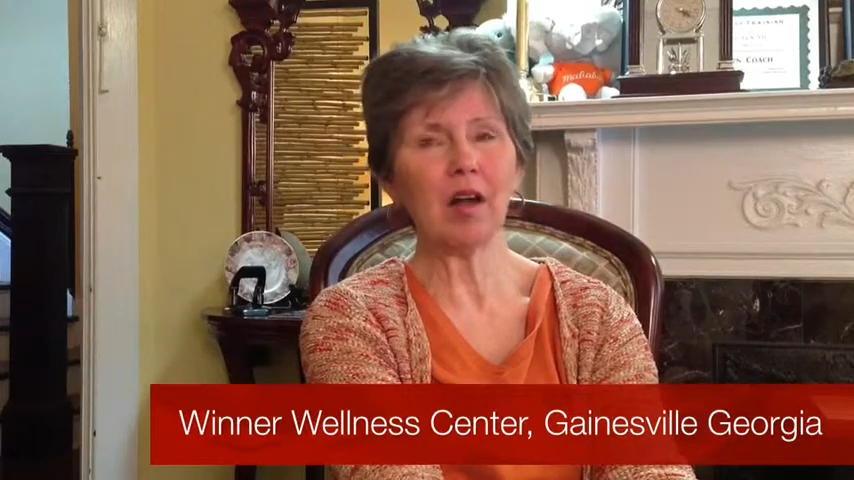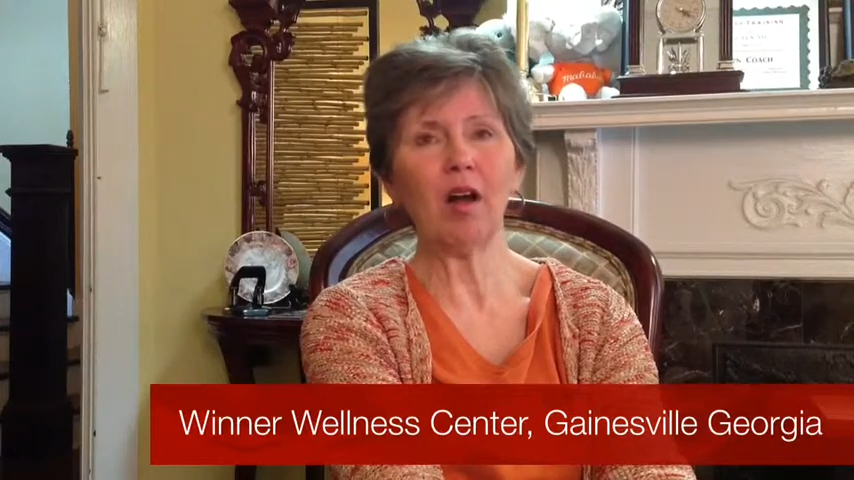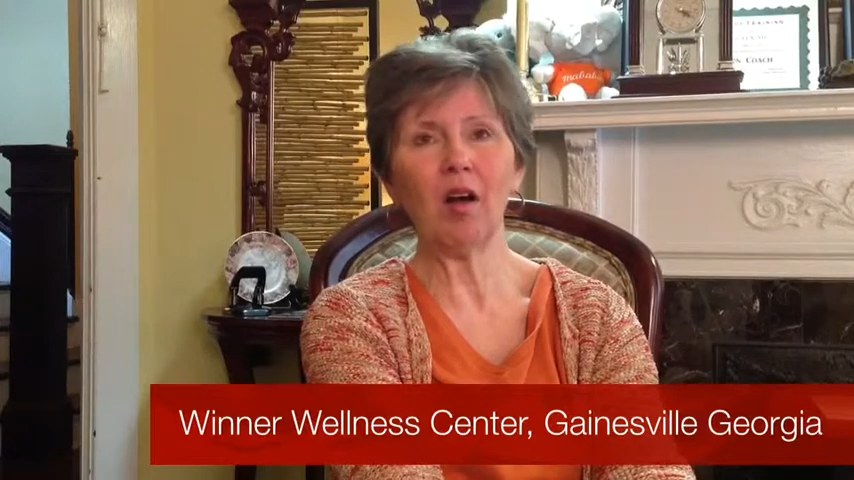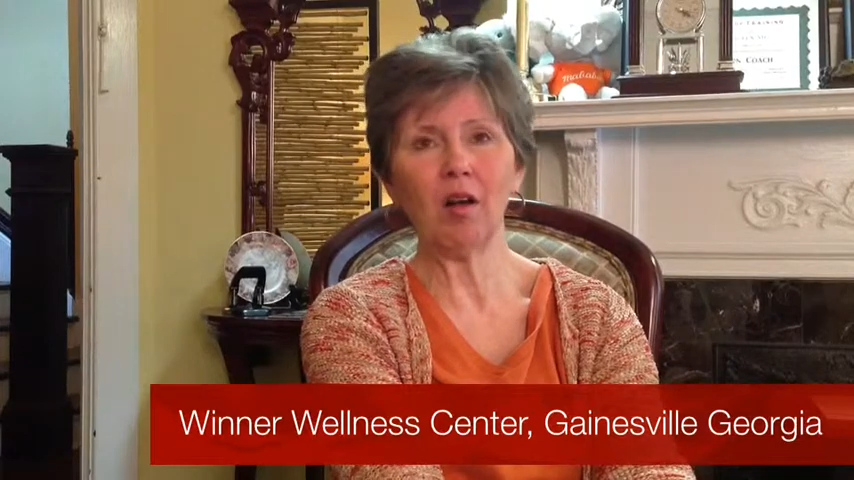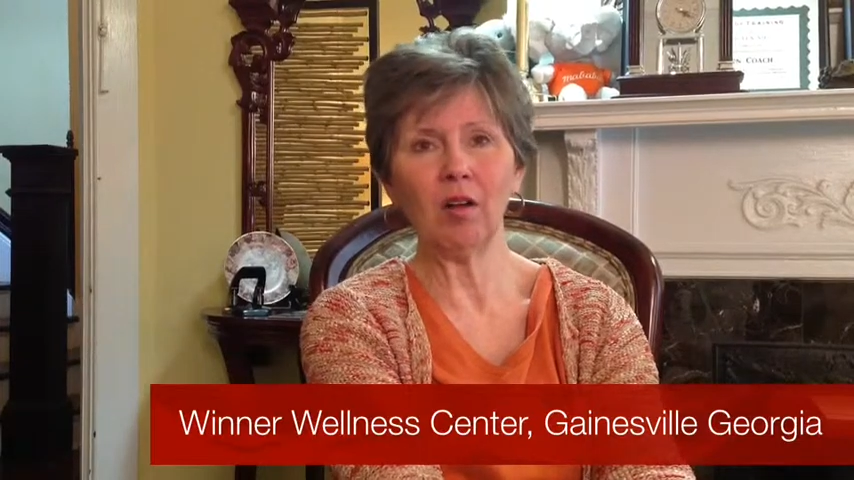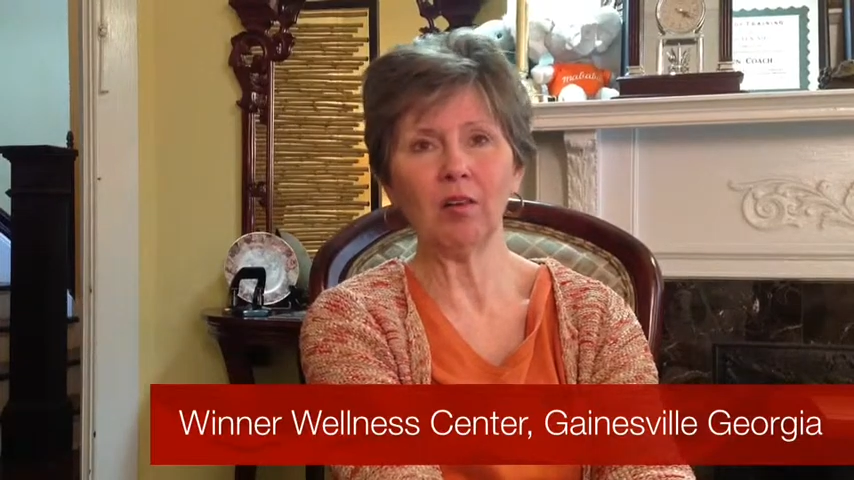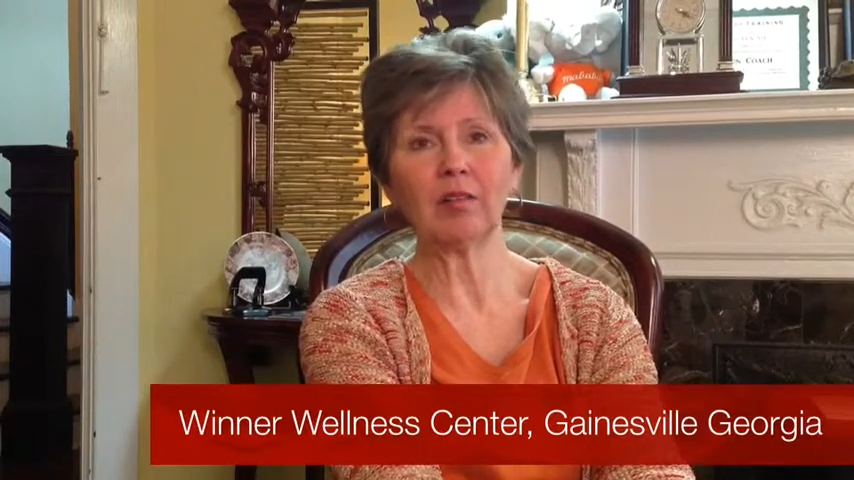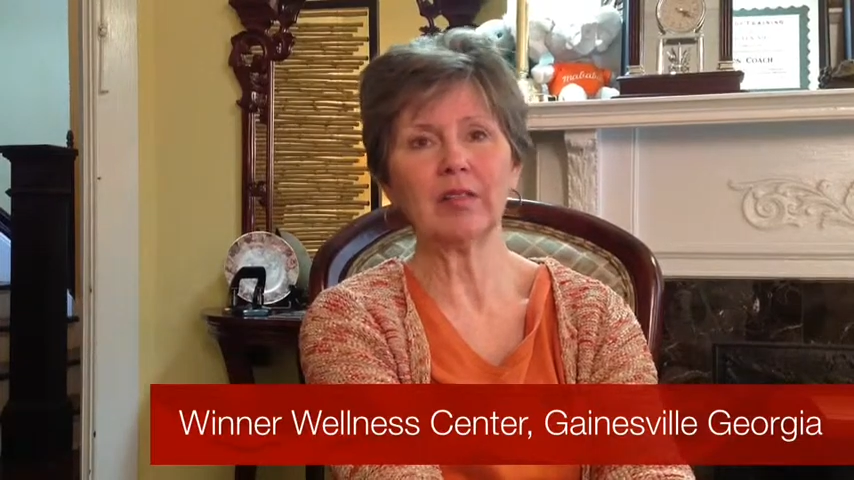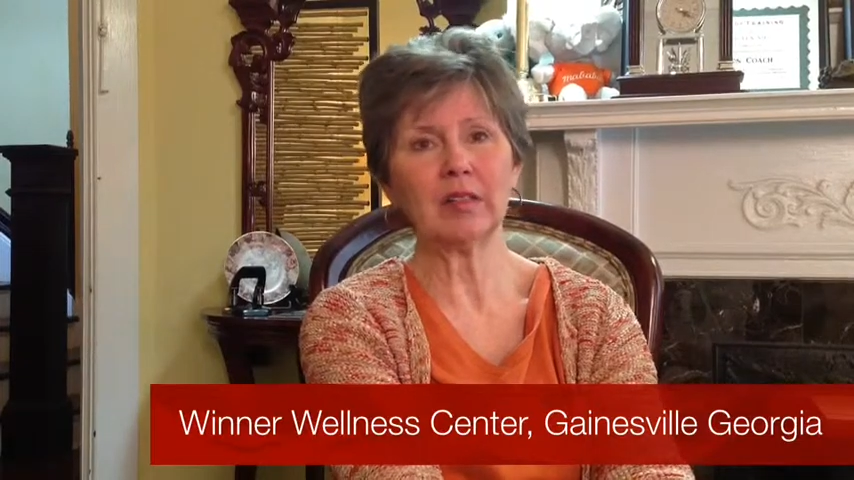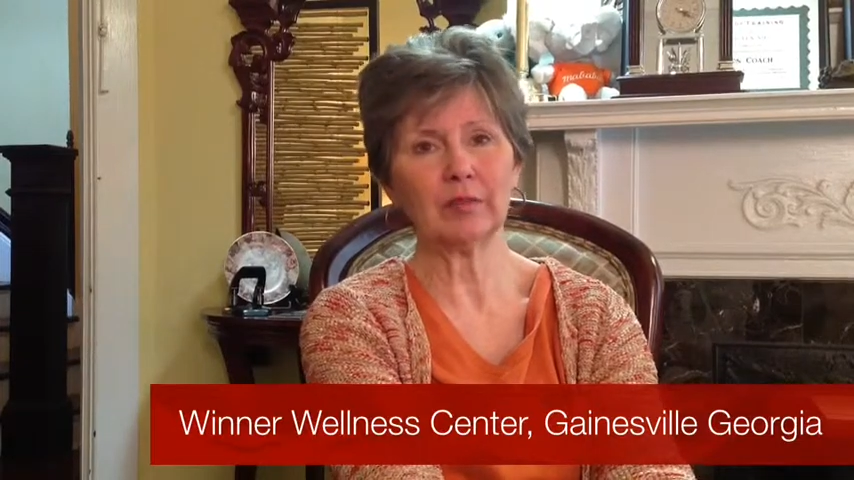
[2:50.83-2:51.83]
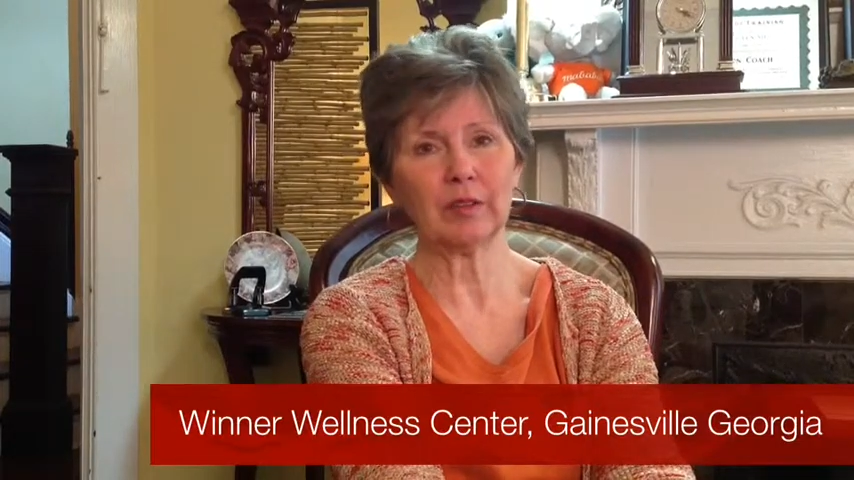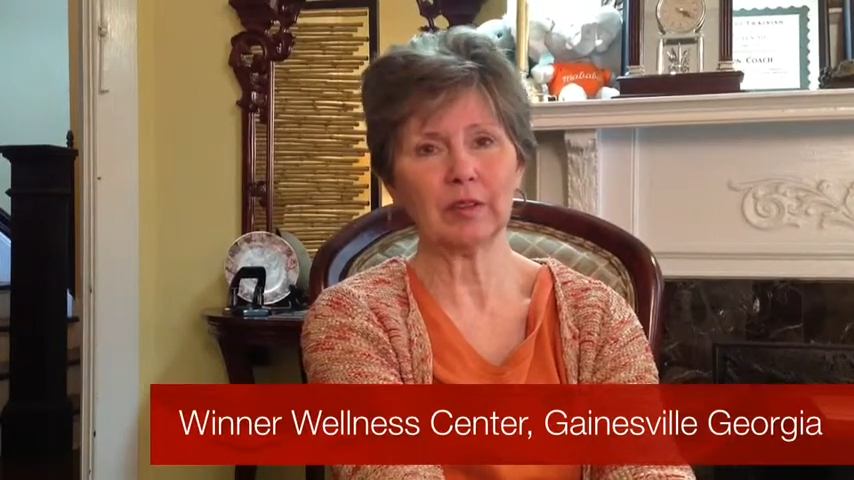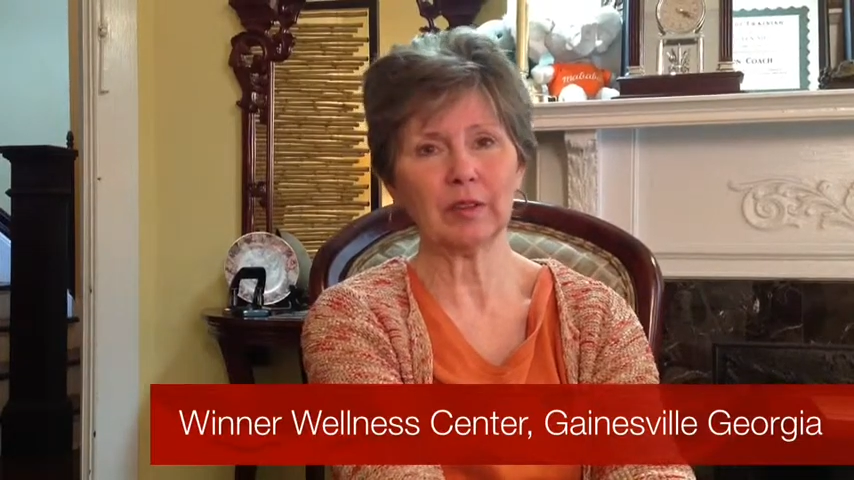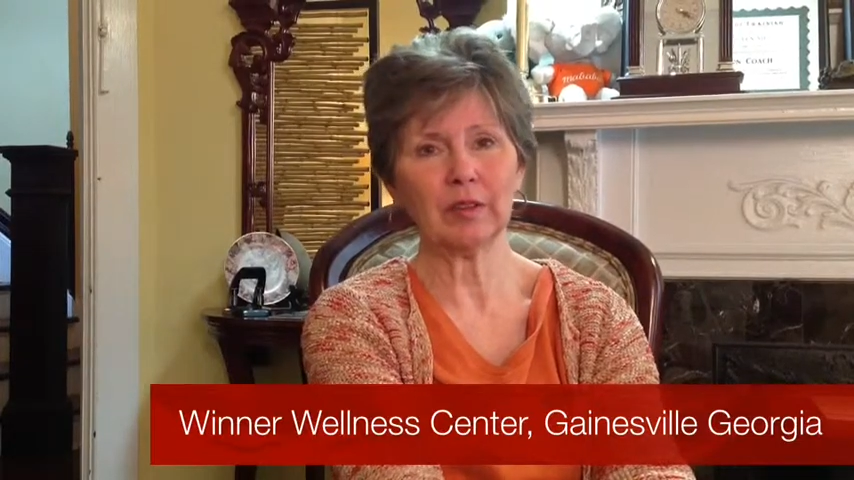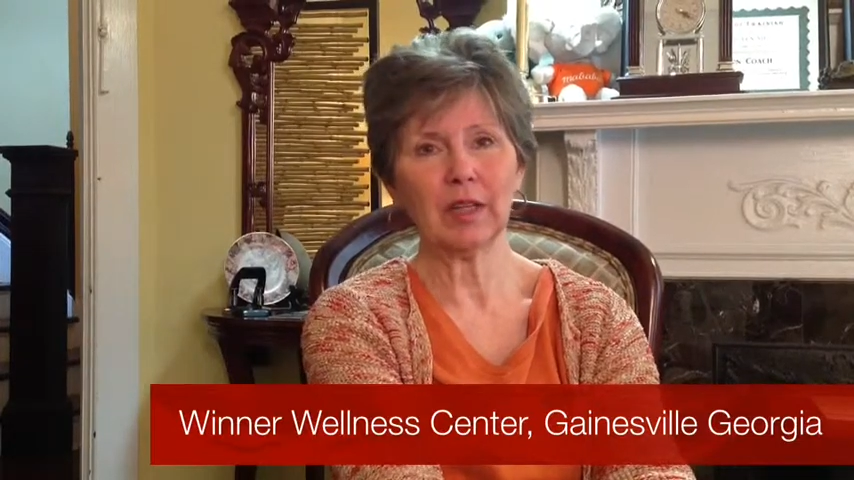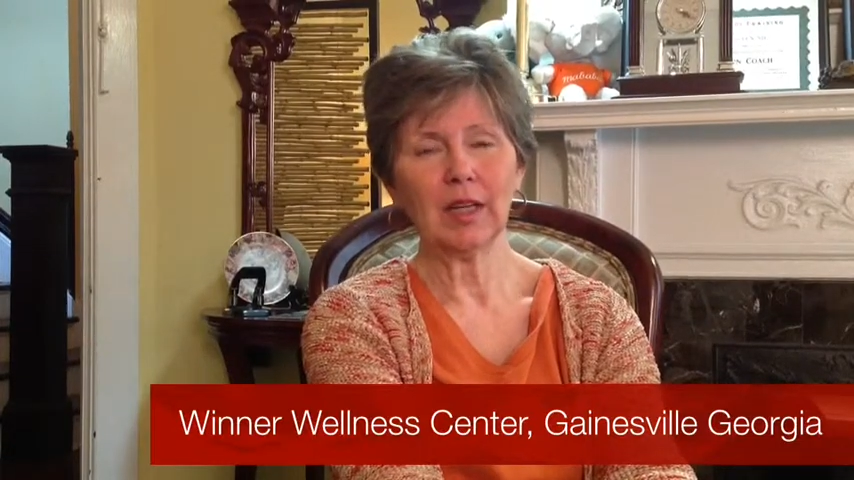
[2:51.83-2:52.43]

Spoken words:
all the difference,